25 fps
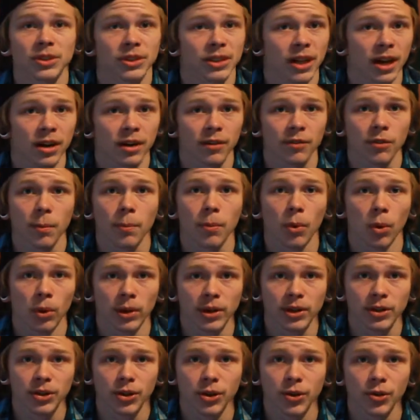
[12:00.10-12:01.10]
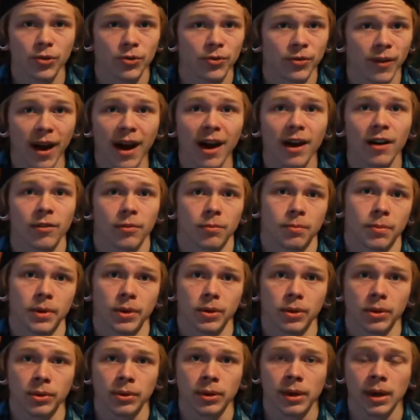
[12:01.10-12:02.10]
scared of a 0.25
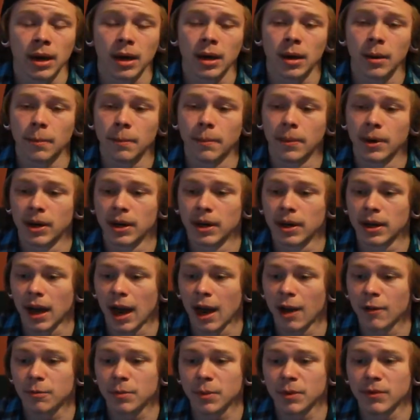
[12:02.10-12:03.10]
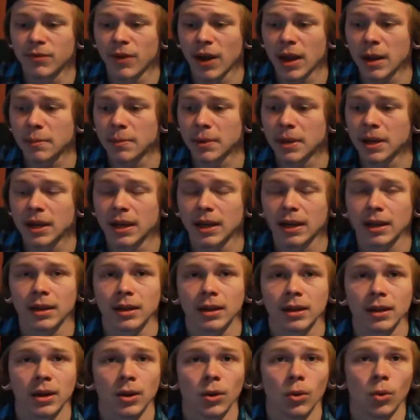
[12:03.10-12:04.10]
build, but I've been vaping
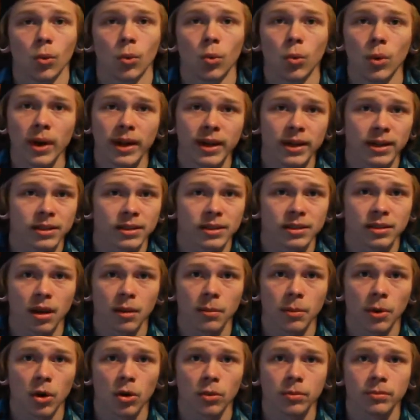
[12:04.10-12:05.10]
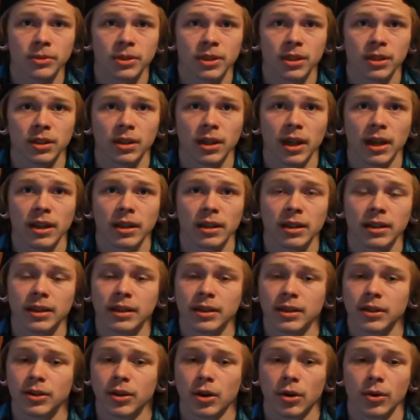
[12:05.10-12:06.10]
wicked sub-ohms here
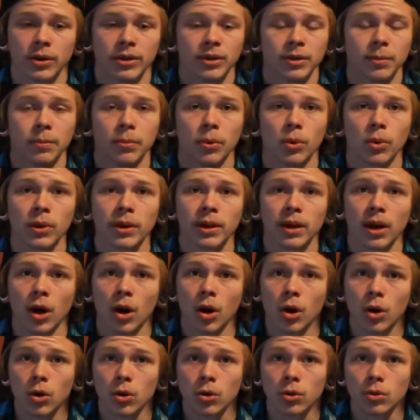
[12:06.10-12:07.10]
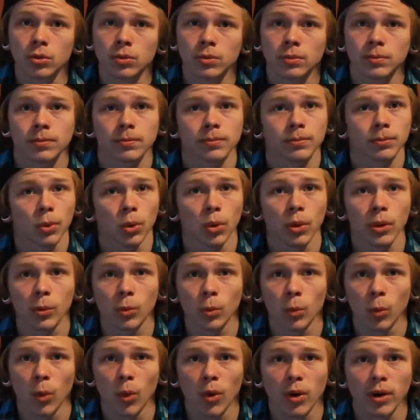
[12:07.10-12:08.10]
lately, in the 0.0,
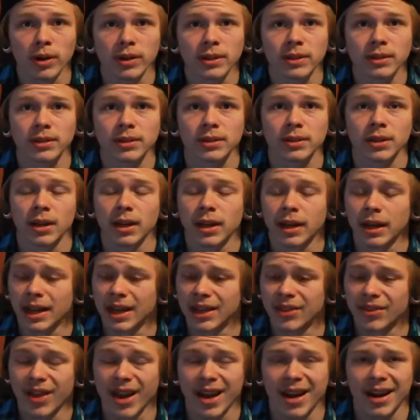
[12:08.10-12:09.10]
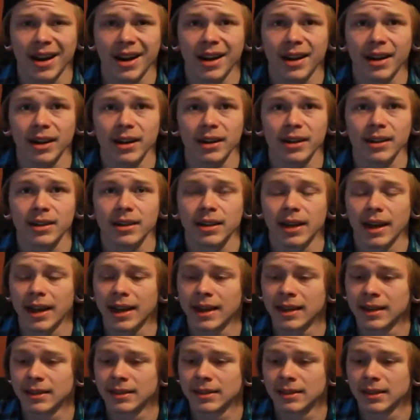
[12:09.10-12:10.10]
0.1s, in that area,
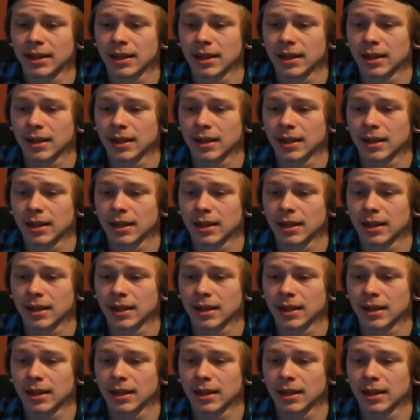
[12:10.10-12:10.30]
and